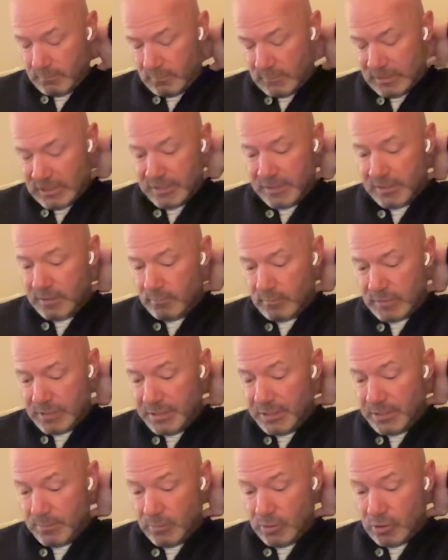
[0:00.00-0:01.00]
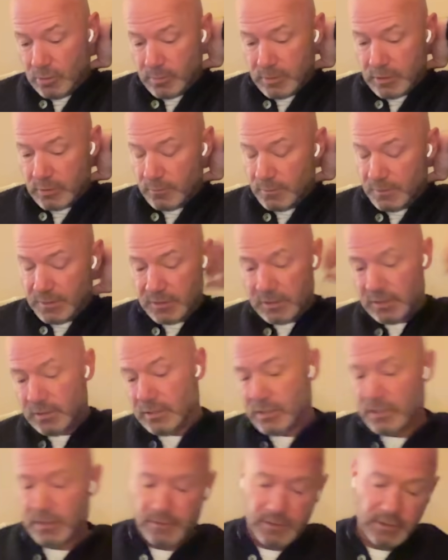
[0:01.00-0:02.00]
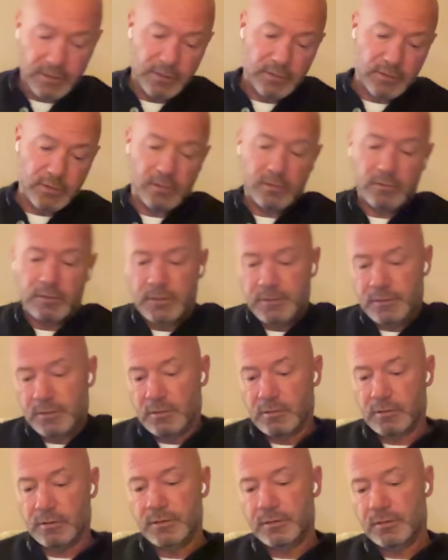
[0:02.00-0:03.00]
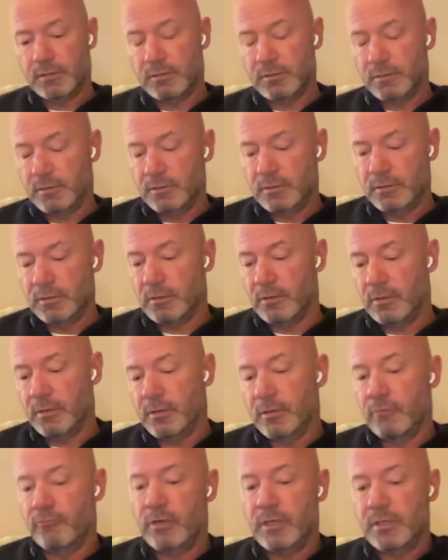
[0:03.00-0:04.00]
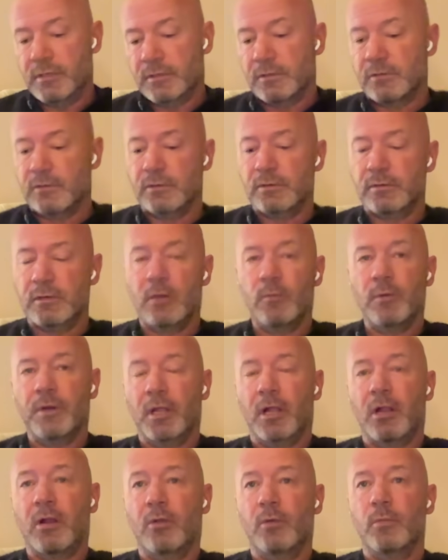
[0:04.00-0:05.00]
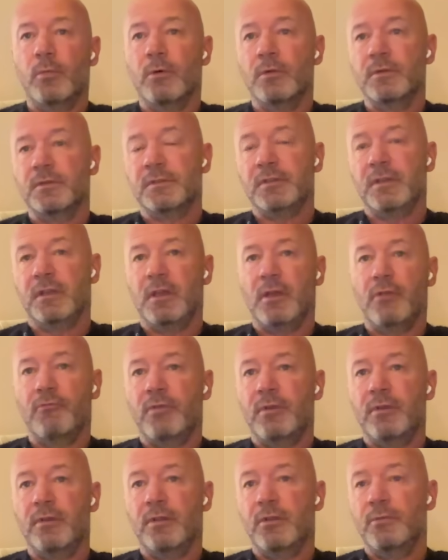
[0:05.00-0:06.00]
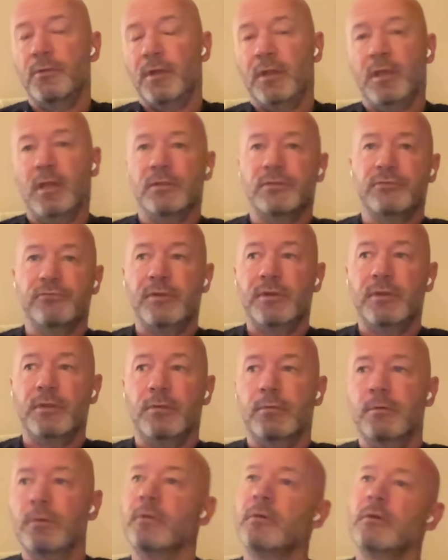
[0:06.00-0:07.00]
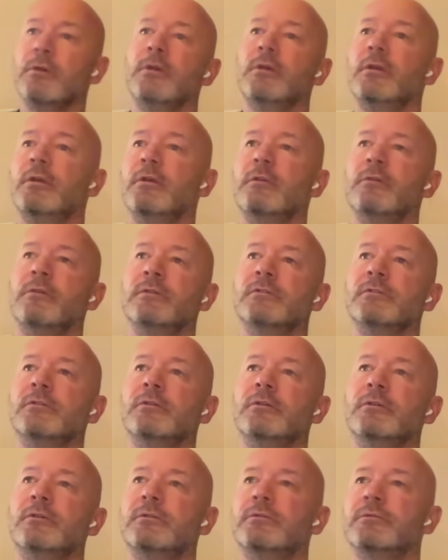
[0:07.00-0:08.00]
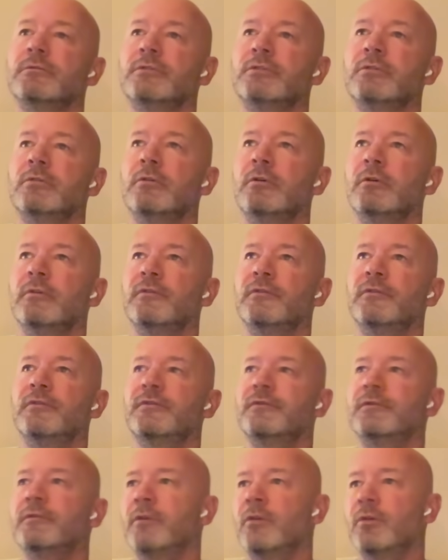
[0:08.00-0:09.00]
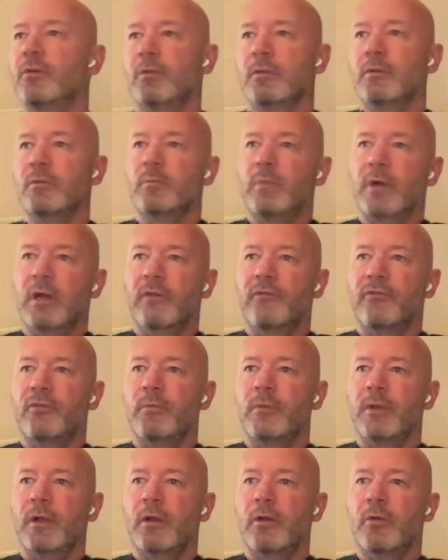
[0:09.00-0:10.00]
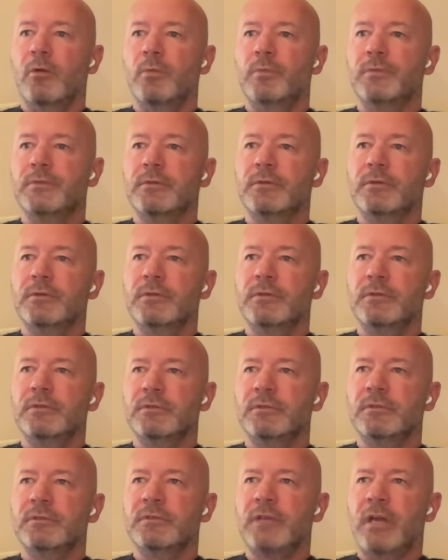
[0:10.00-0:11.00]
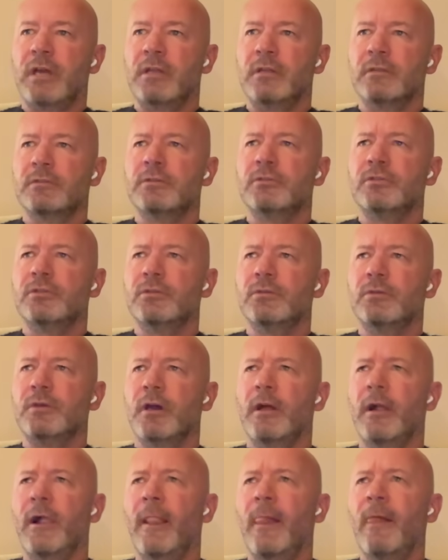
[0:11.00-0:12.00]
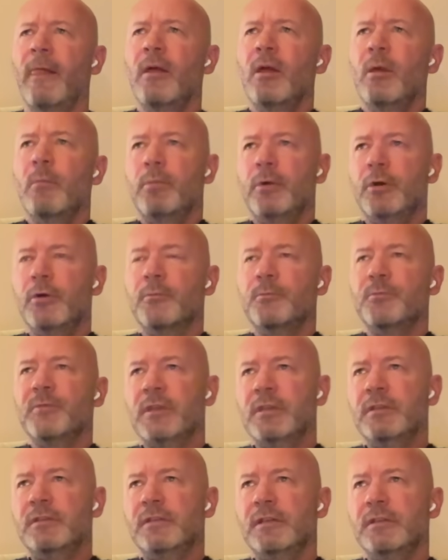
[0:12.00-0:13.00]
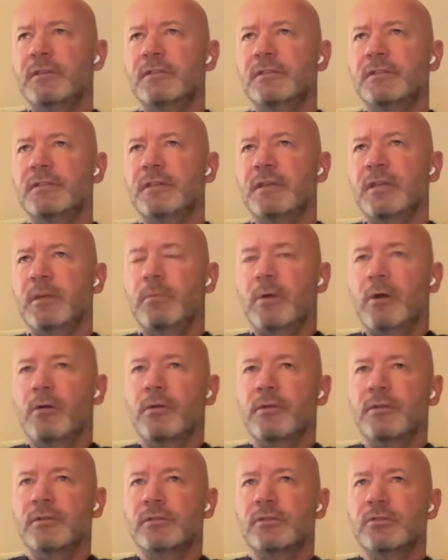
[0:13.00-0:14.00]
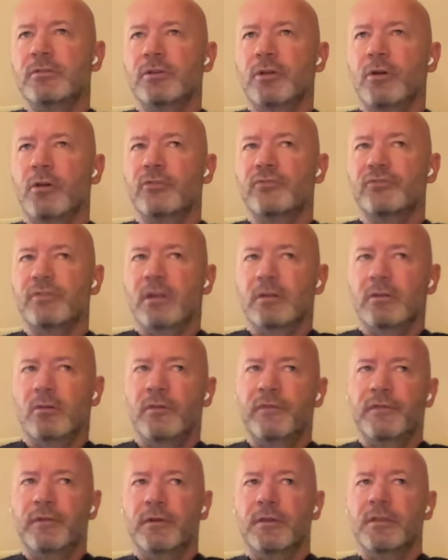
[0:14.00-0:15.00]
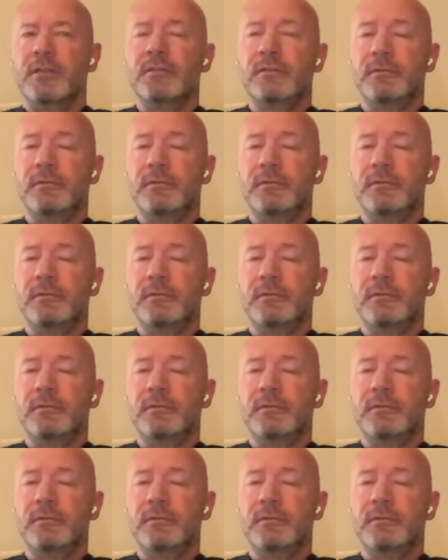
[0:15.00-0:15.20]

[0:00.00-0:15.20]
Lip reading: I didn't mind him coming out and saying that. I think he's got a right to do that. When a club wants to get rid of you, it gets rid of you. There's no sort of holding back from the club, so he's entitled to do that. But he did say about it, there's no contract offer.